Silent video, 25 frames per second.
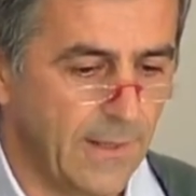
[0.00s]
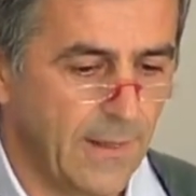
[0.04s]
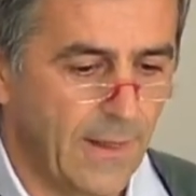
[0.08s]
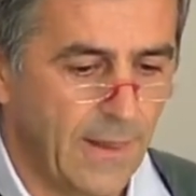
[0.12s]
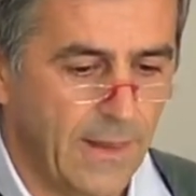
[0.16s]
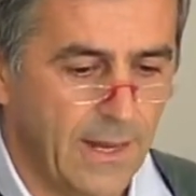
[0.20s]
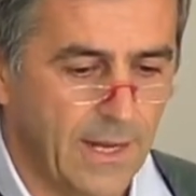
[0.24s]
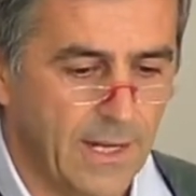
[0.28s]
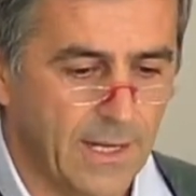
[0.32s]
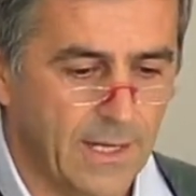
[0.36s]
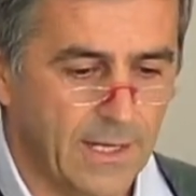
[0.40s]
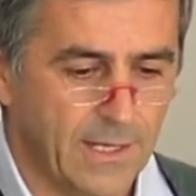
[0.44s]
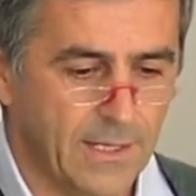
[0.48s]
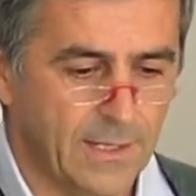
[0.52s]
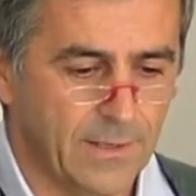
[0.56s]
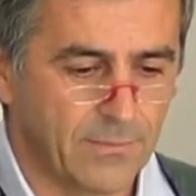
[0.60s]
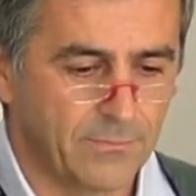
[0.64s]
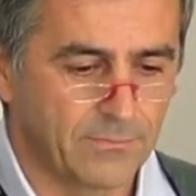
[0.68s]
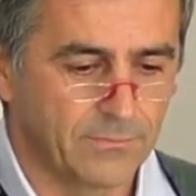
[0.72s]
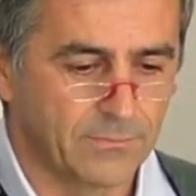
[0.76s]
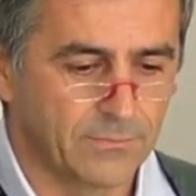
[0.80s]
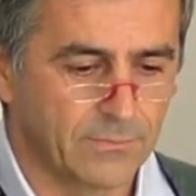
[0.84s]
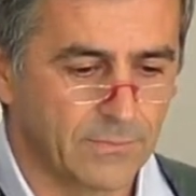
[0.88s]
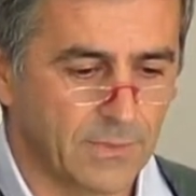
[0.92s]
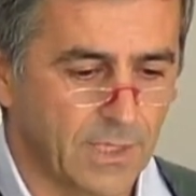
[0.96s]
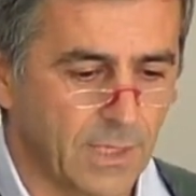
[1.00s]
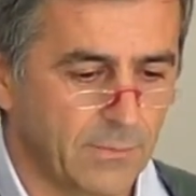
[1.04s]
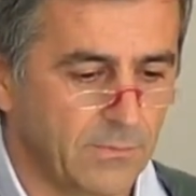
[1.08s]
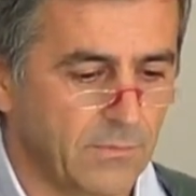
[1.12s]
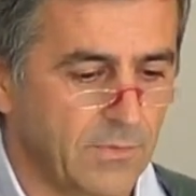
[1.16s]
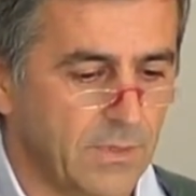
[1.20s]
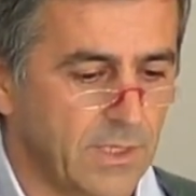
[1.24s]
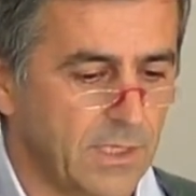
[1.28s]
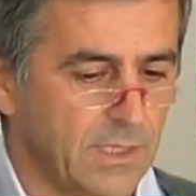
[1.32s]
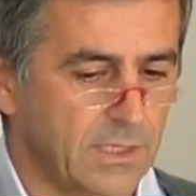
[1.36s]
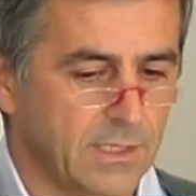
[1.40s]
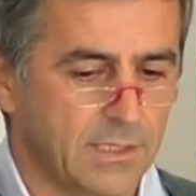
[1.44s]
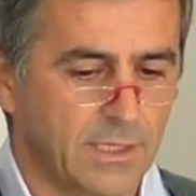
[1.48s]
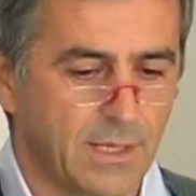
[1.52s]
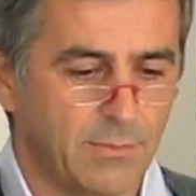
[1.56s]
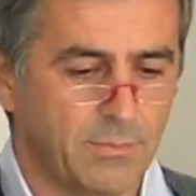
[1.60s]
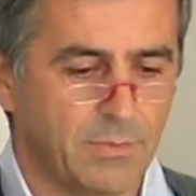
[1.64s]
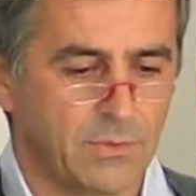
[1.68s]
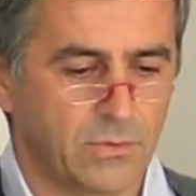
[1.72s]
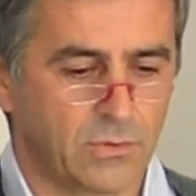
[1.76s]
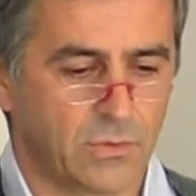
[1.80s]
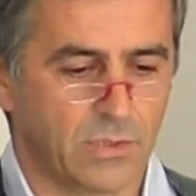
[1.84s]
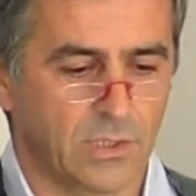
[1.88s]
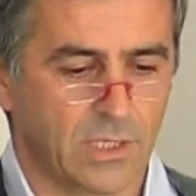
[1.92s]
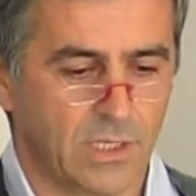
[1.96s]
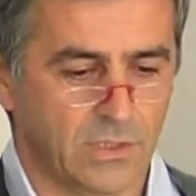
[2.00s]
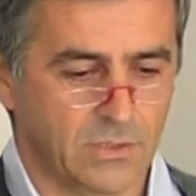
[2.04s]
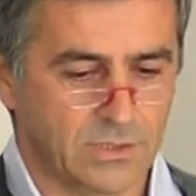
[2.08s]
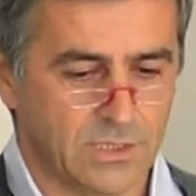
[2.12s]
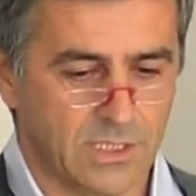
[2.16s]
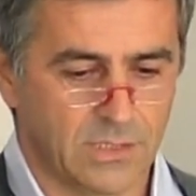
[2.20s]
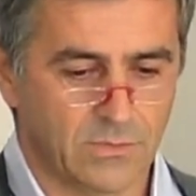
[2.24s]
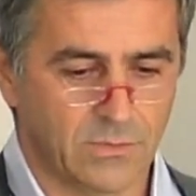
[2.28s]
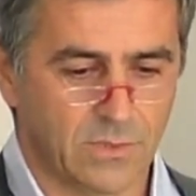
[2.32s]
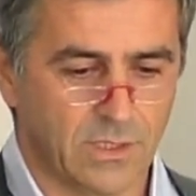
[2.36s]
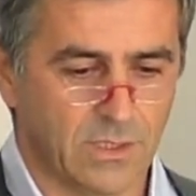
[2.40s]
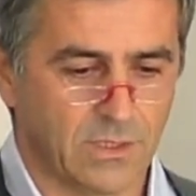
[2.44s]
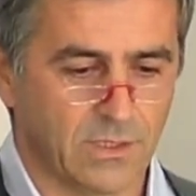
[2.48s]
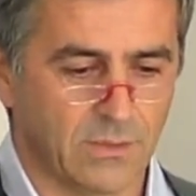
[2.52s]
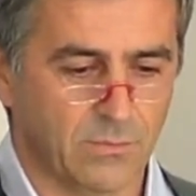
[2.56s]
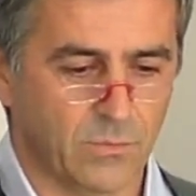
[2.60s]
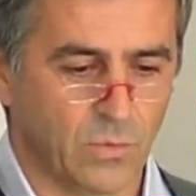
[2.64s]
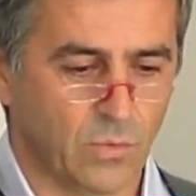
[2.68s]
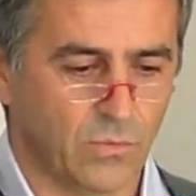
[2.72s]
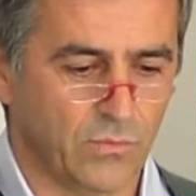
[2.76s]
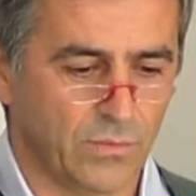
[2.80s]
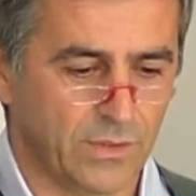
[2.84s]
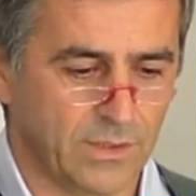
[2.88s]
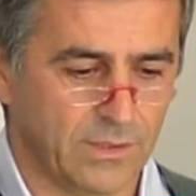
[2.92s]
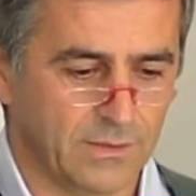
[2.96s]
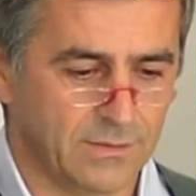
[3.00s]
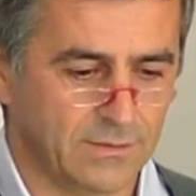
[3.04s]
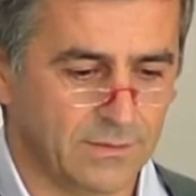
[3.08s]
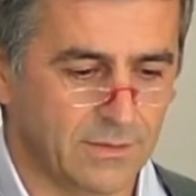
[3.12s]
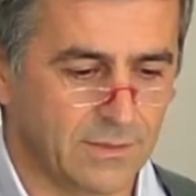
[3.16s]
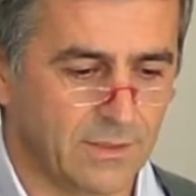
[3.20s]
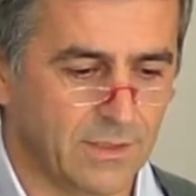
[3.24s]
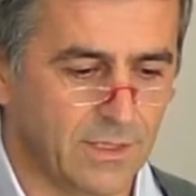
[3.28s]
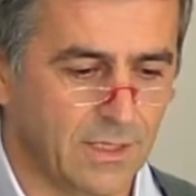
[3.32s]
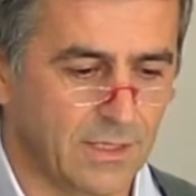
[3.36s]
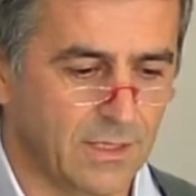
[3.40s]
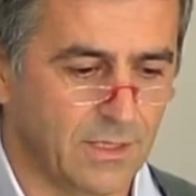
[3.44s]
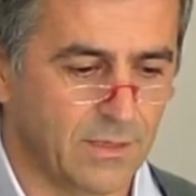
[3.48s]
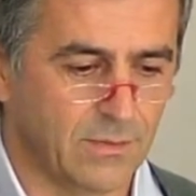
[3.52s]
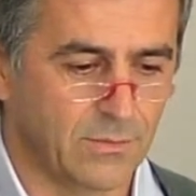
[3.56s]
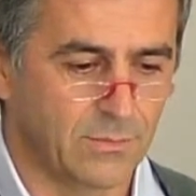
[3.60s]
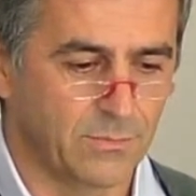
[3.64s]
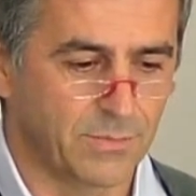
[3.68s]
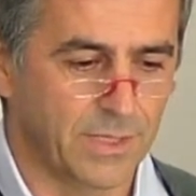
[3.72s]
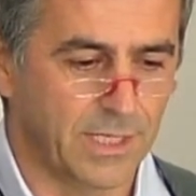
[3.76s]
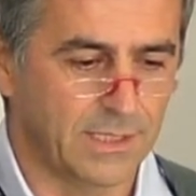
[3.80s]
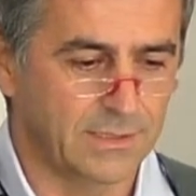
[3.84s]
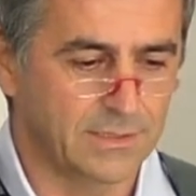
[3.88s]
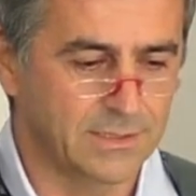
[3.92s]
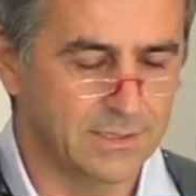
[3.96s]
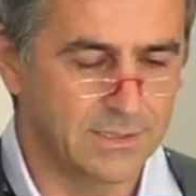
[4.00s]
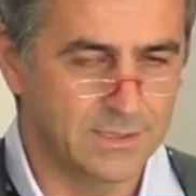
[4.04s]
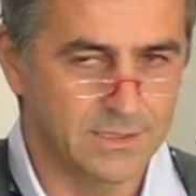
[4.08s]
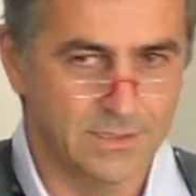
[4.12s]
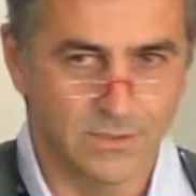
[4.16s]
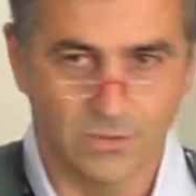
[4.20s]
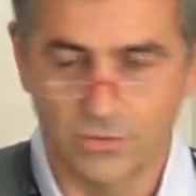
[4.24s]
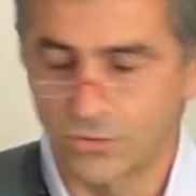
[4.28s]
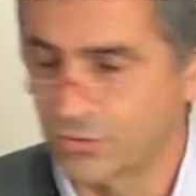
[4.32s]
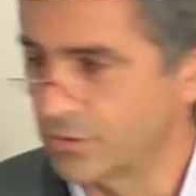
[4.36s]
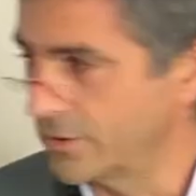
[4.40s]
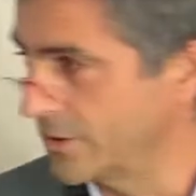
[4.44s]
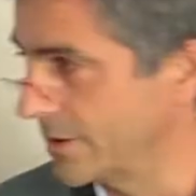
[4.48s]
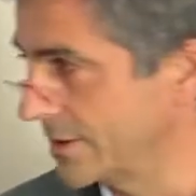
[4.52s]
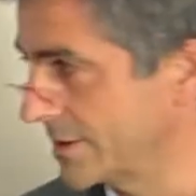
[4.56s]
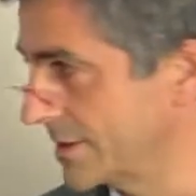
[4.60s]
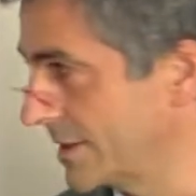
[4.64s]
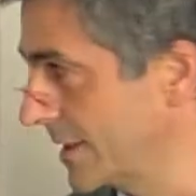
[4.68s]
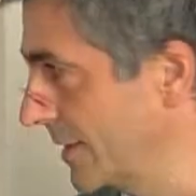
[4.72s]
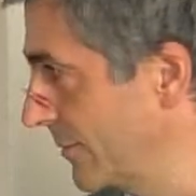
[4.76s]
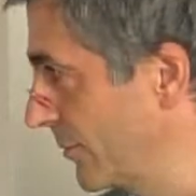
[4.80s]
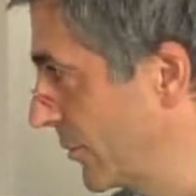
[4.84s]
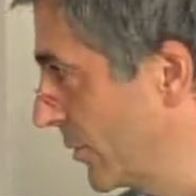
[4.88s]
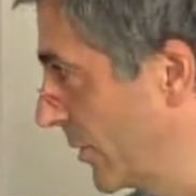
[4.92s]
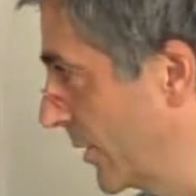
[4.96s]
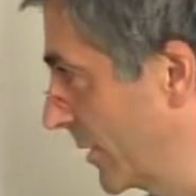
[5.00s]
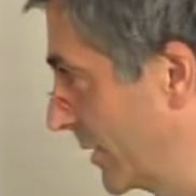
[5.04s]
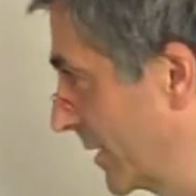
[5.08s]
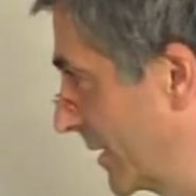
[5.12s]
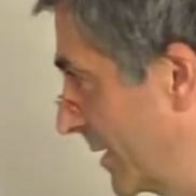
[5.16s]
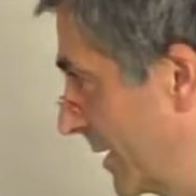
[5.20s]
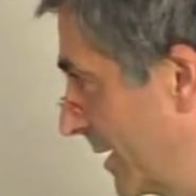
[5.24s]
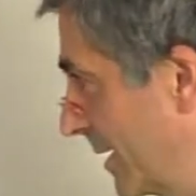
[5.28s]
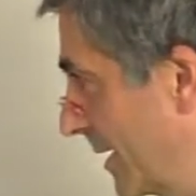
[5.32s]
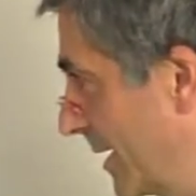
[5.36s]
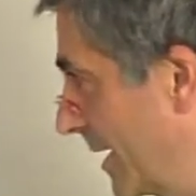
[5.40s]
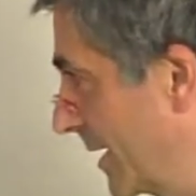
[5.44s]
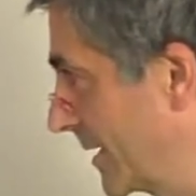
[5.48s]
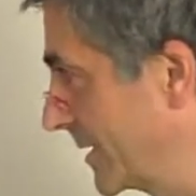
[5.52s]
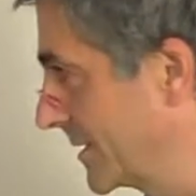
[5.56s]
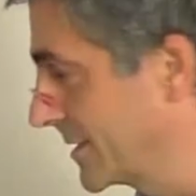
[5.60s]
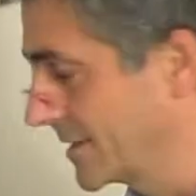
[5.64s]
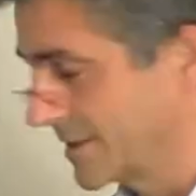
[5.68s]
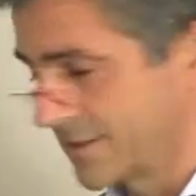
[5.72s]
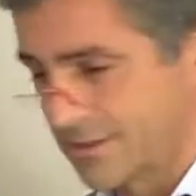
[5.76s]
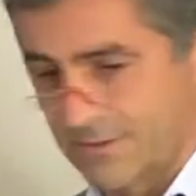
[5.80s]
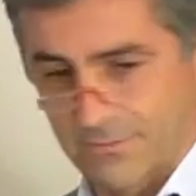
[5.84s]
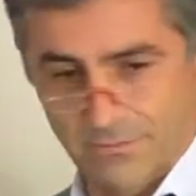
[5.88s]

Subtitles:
I'm very happy to announce that we are moving our practice into a sea point in a nice,